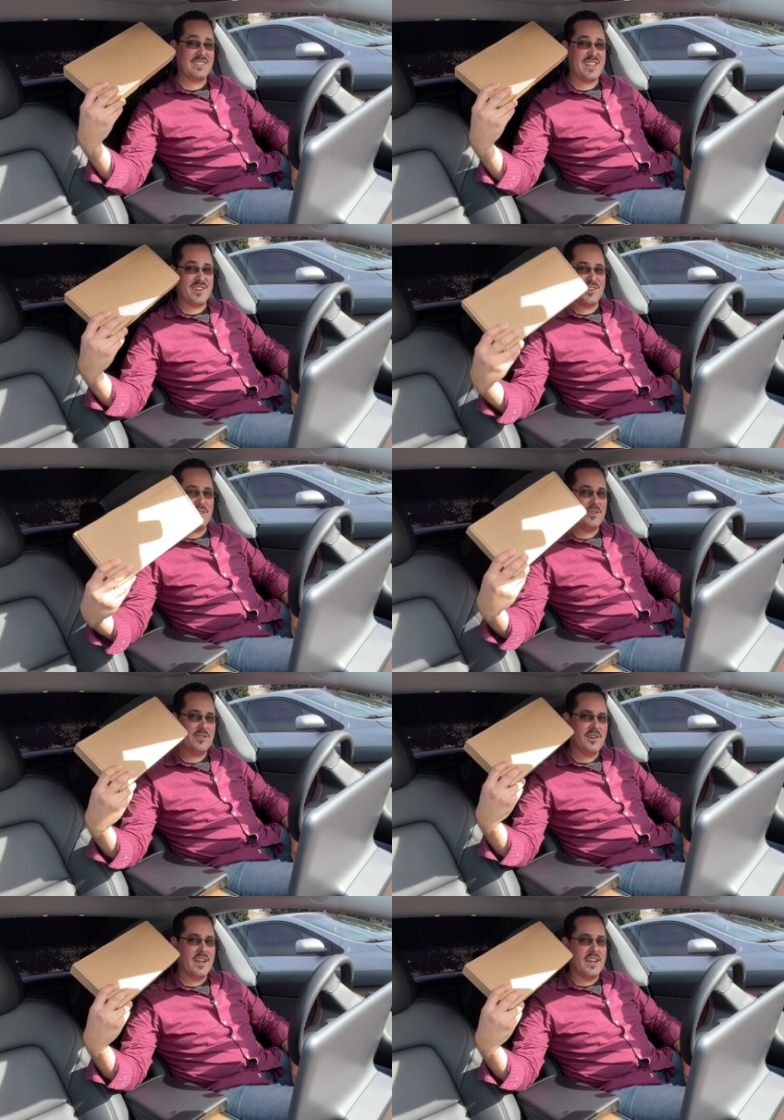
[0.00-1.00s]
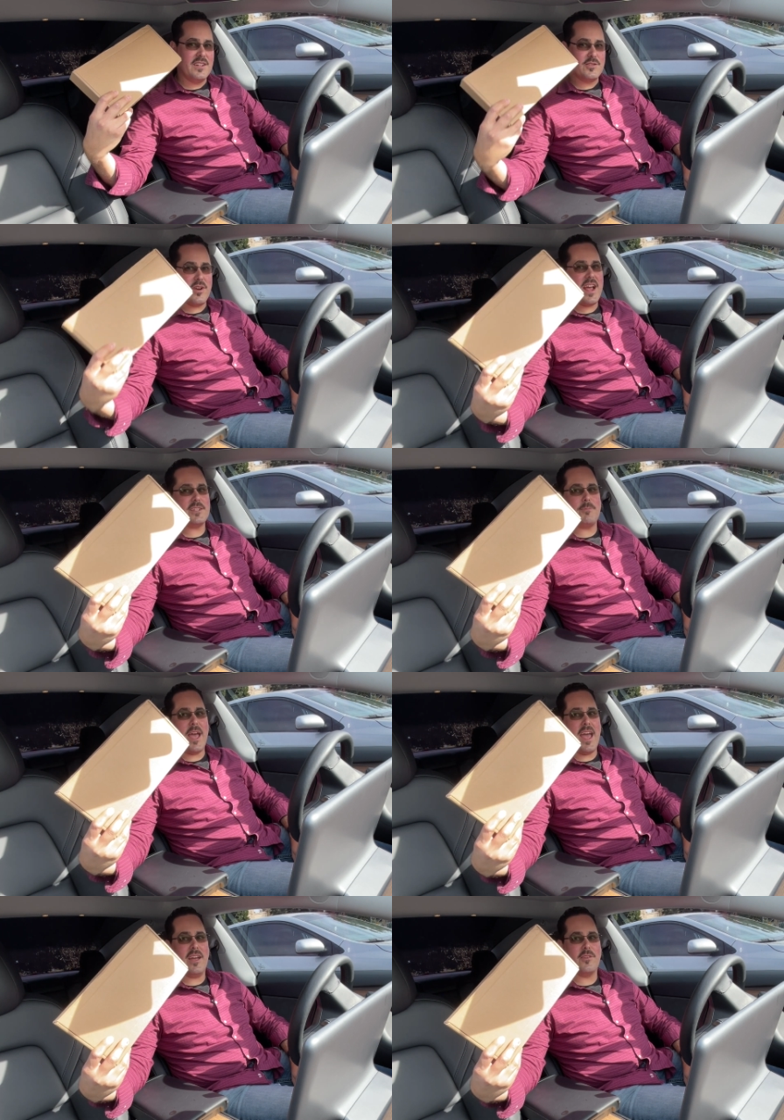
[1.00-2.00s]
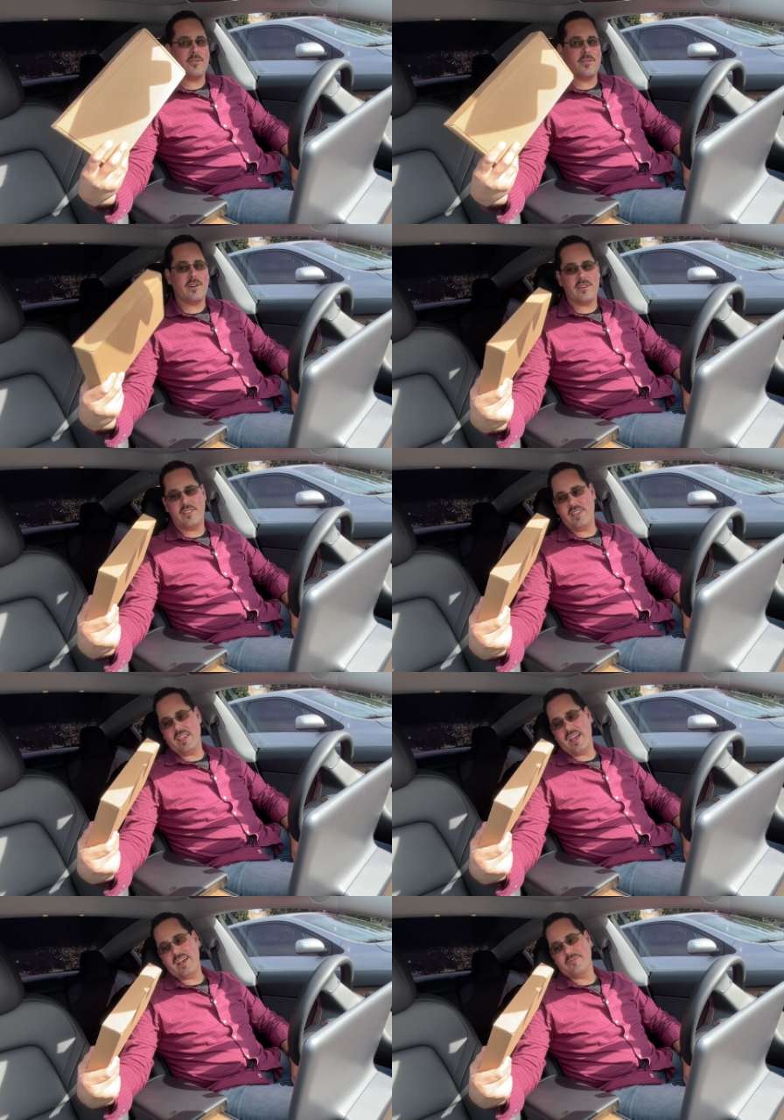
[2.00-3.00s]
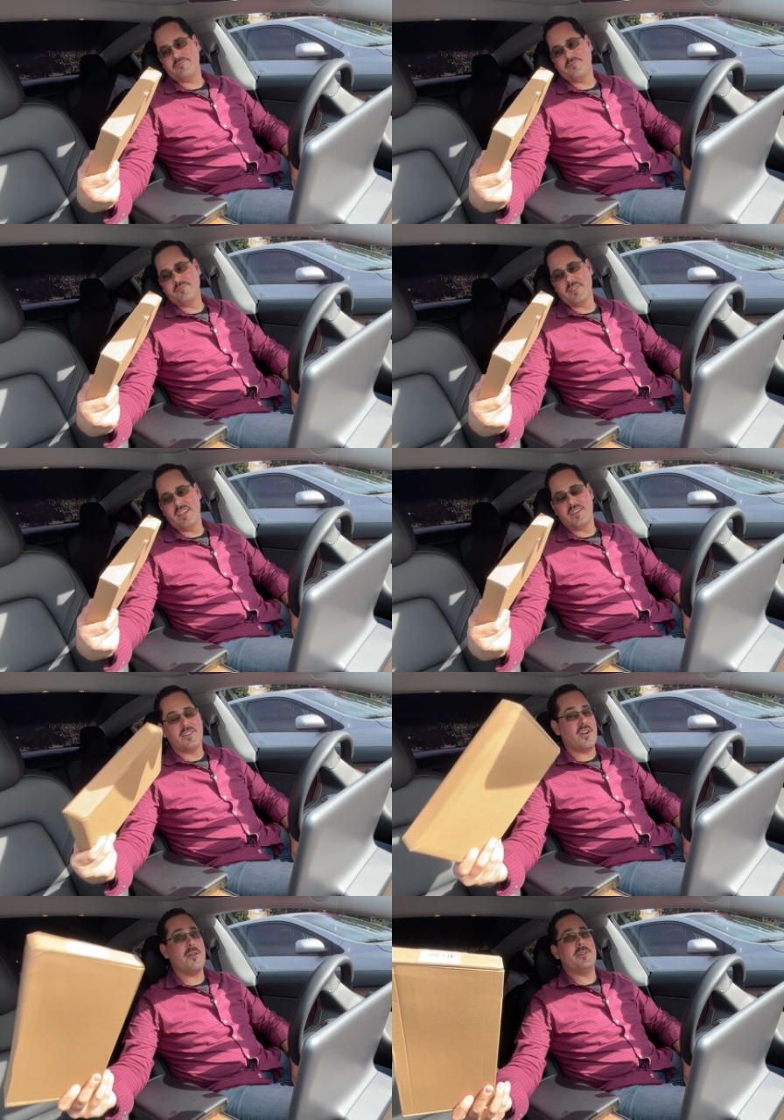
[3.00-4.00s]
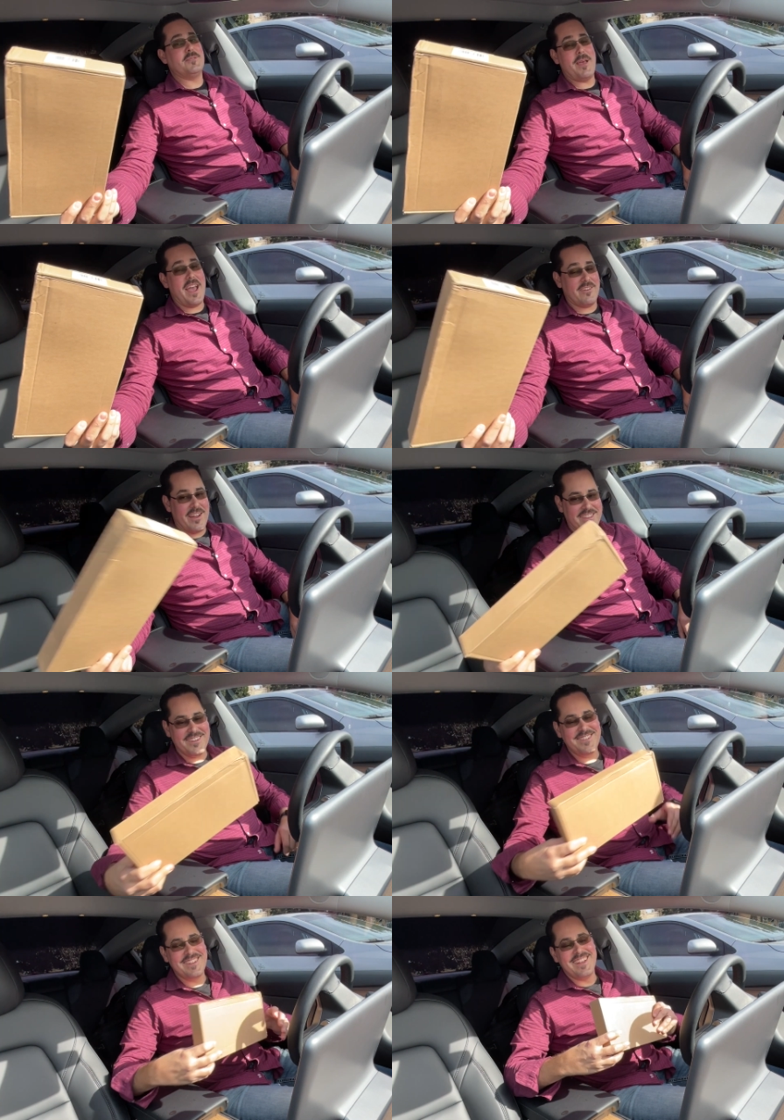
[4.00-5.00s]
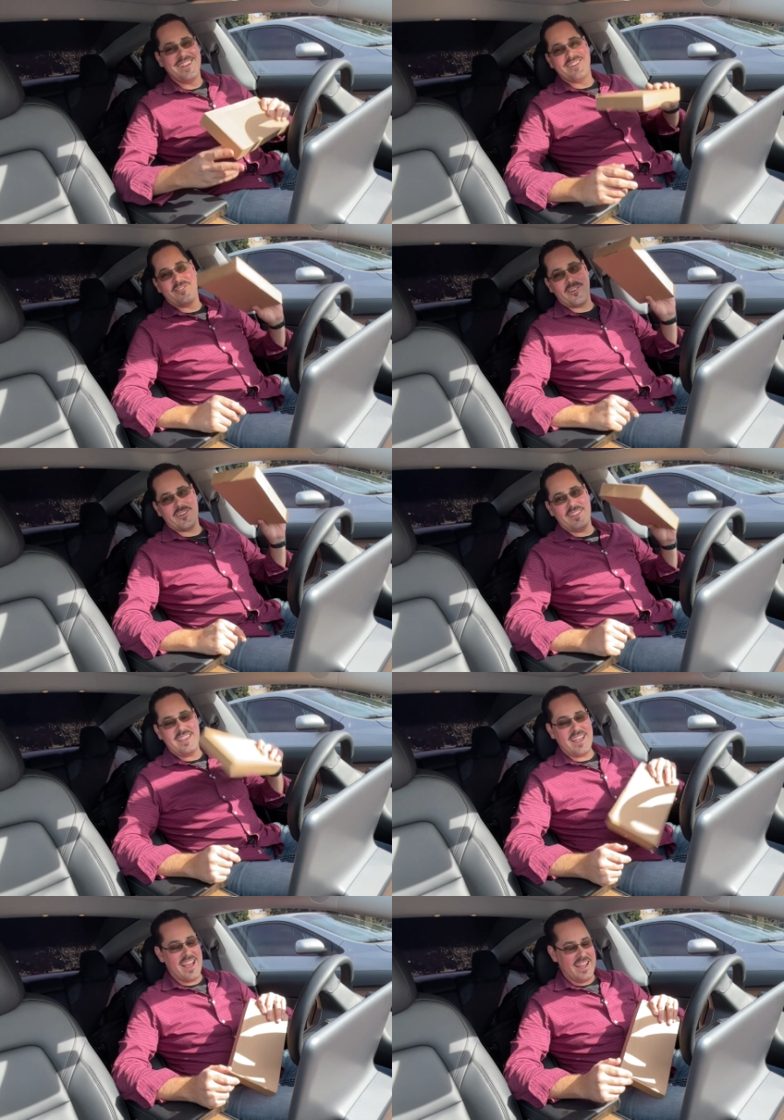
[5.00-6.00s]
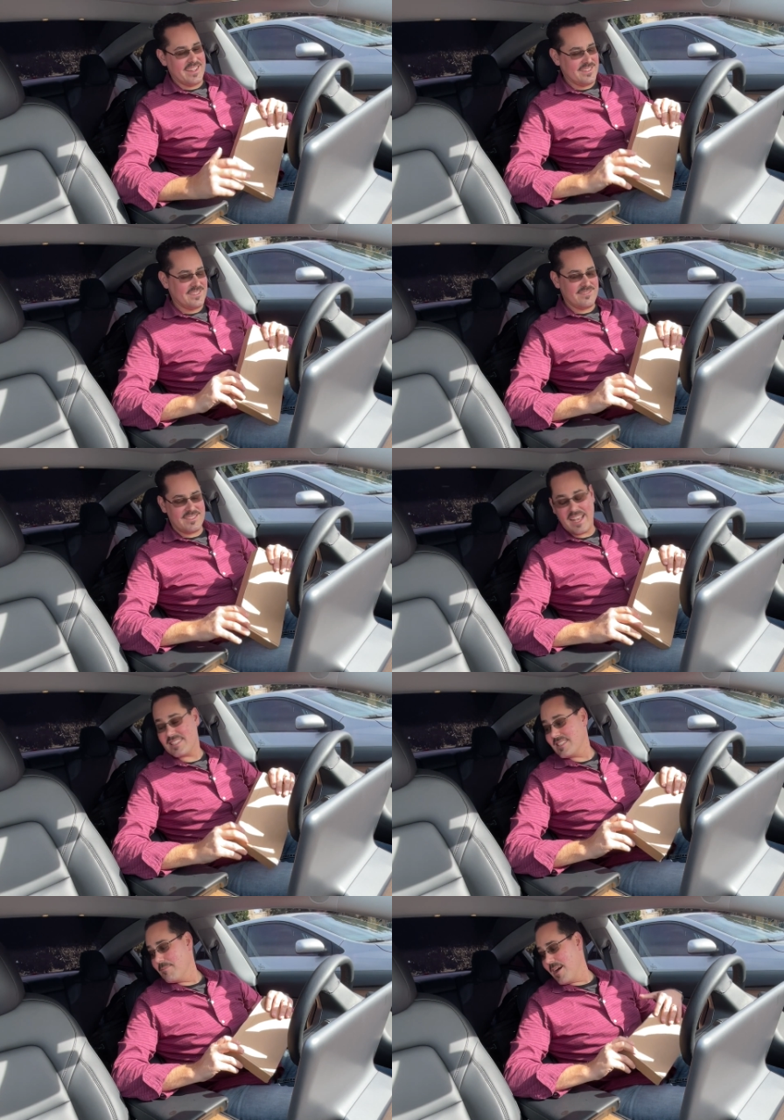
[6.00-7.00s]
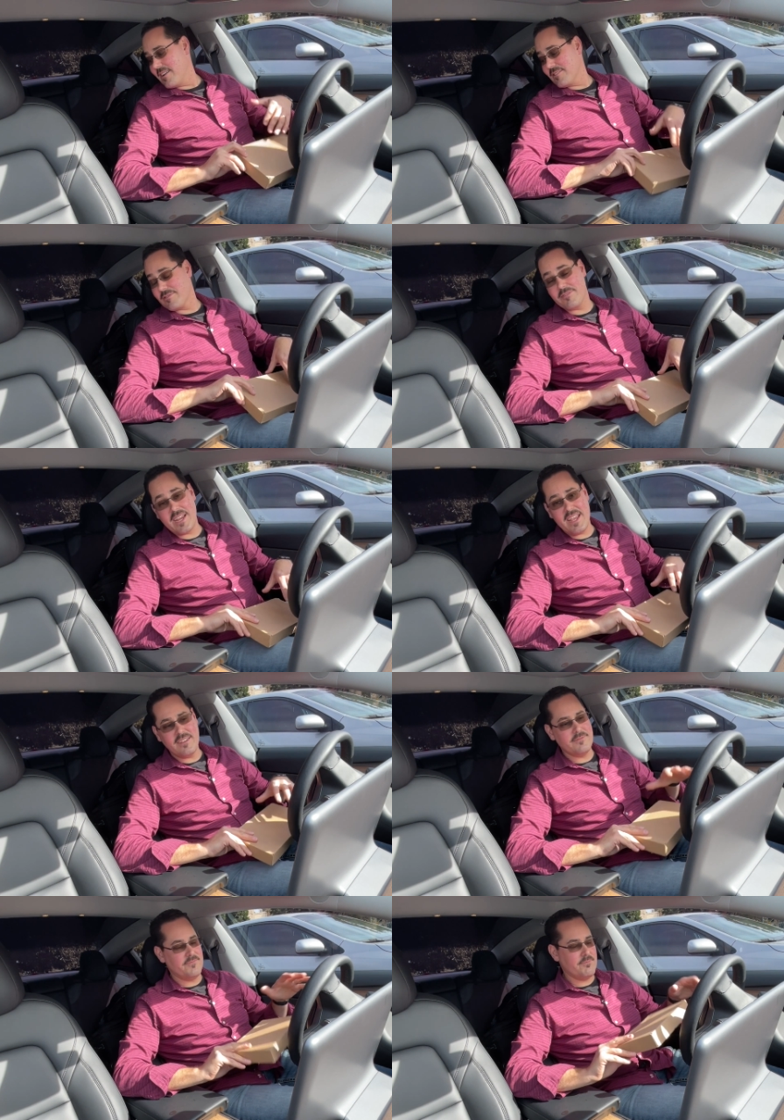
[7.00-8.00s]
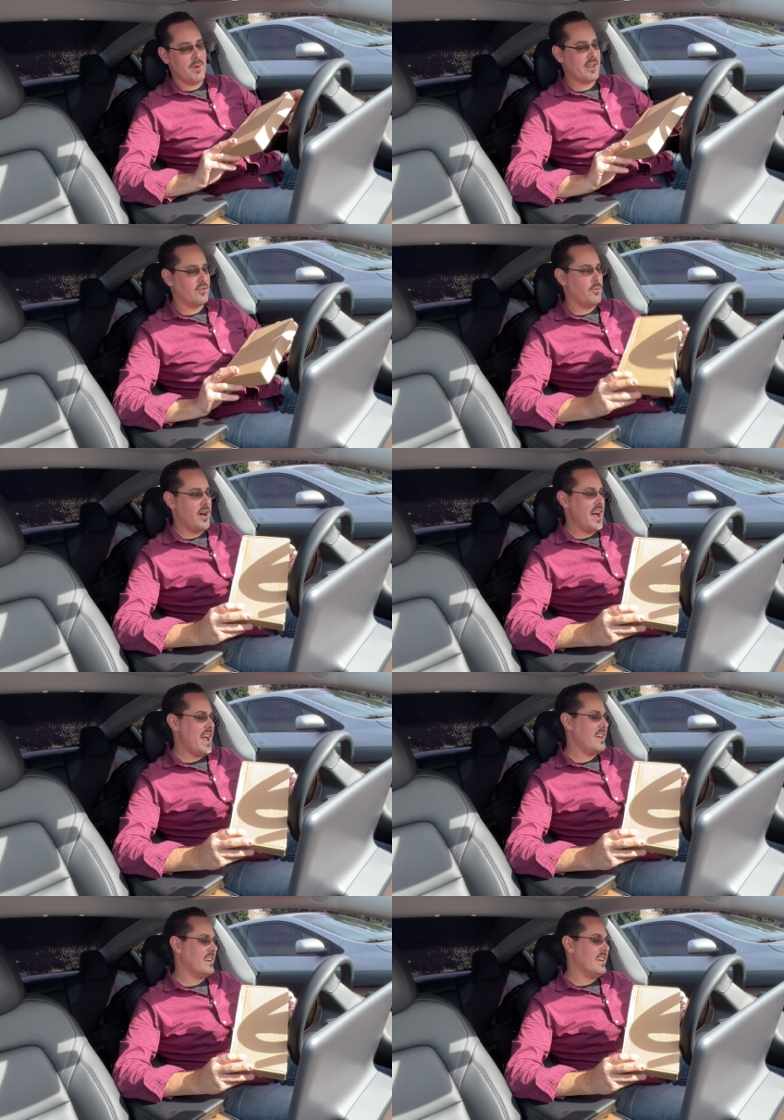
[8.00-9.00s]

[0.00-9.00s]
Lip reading: their new trash bag, or the garbage bag rather, for the Tesla Model 3, Model Y.